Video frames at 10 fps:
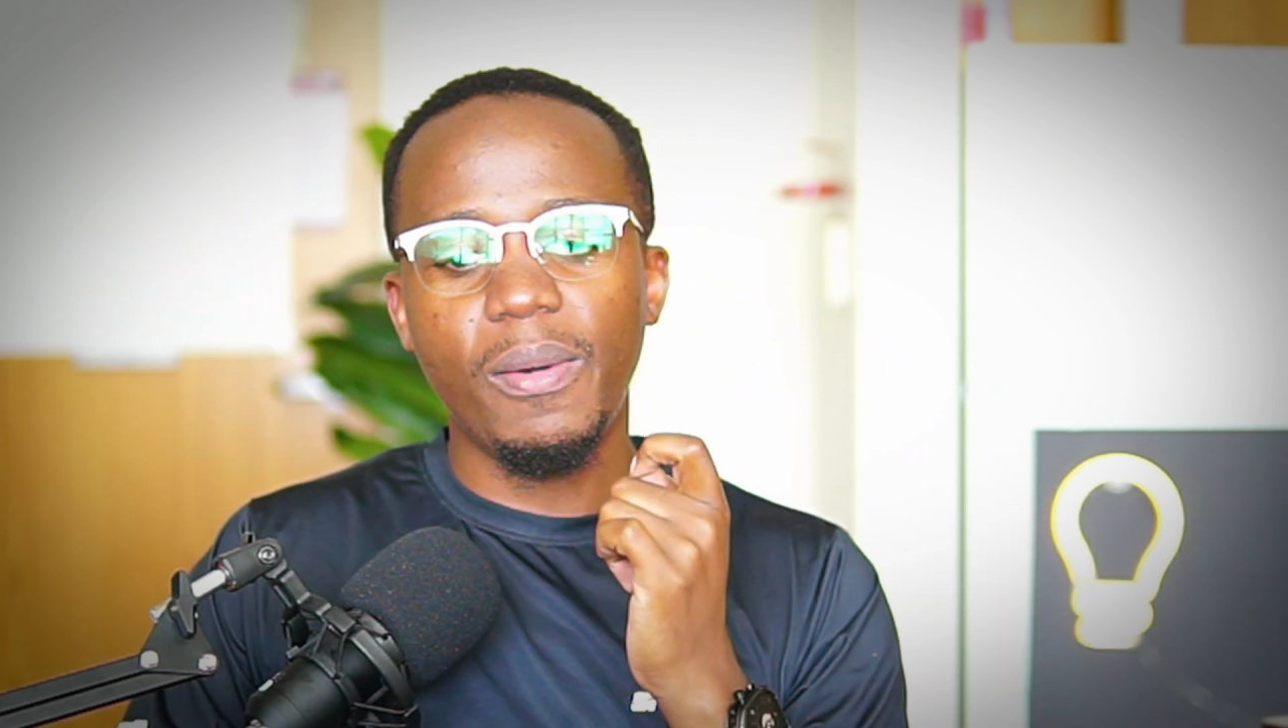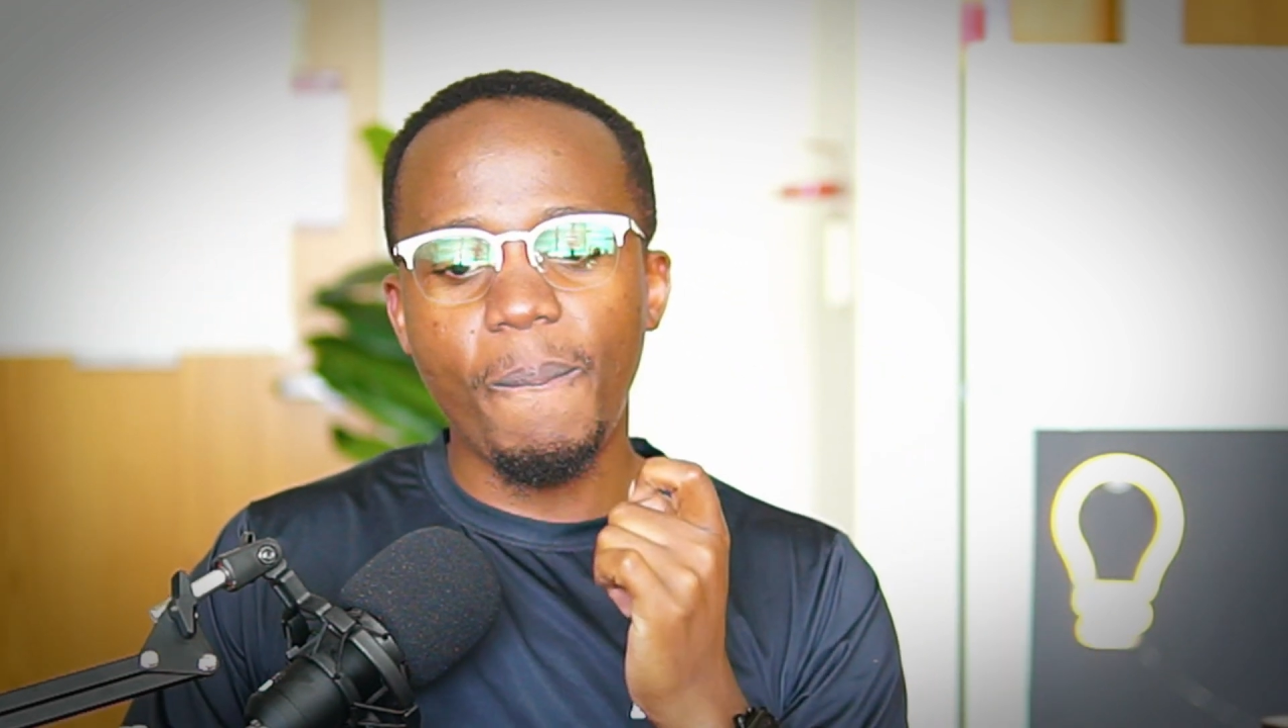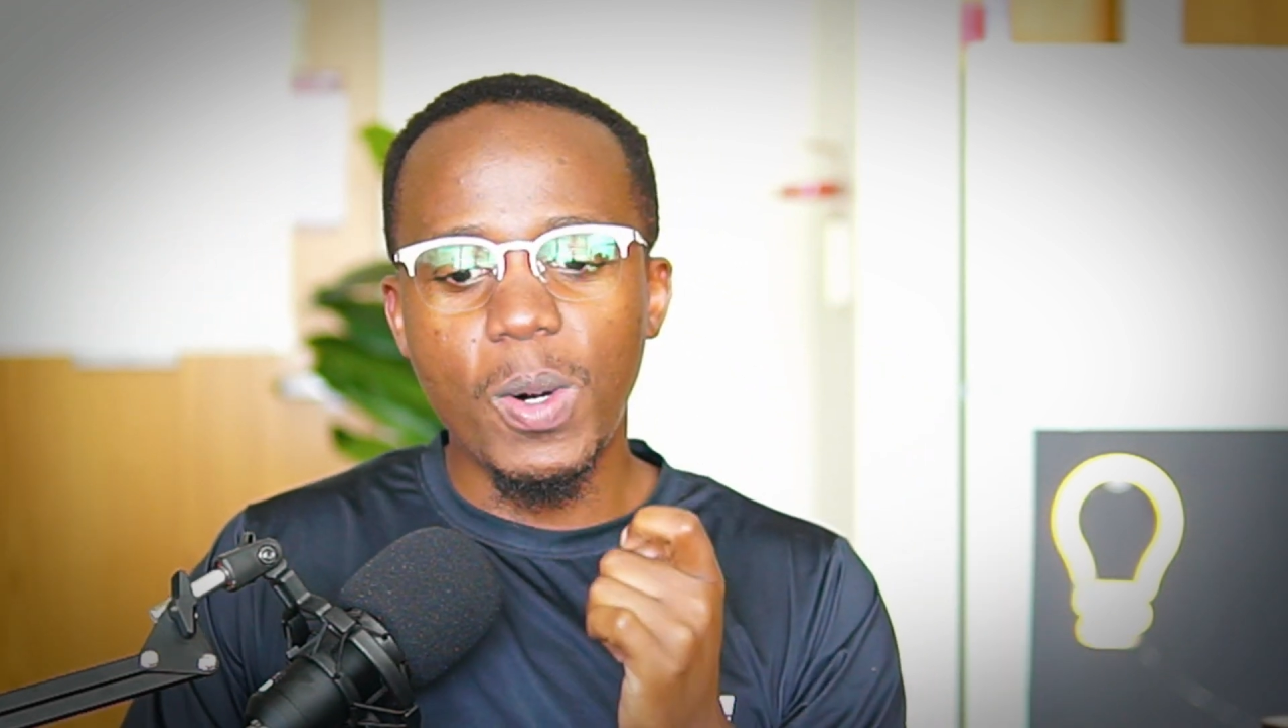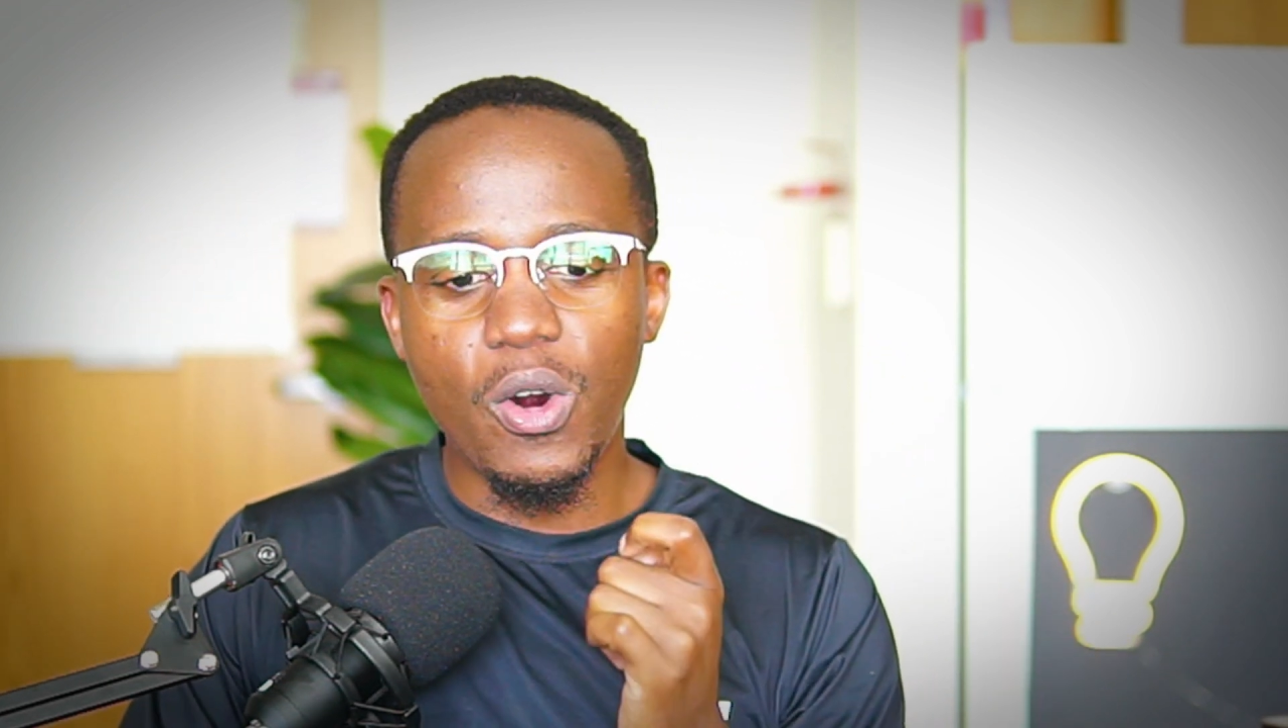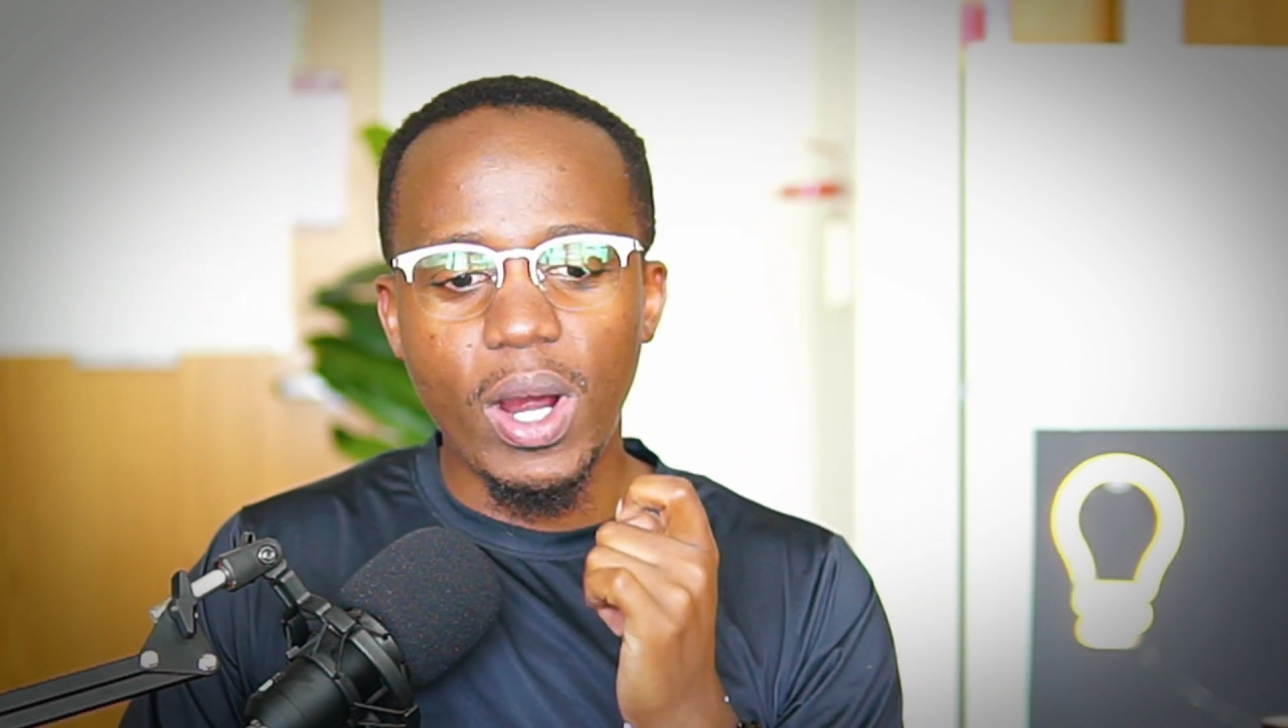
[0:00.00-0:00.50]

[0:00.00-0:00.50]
more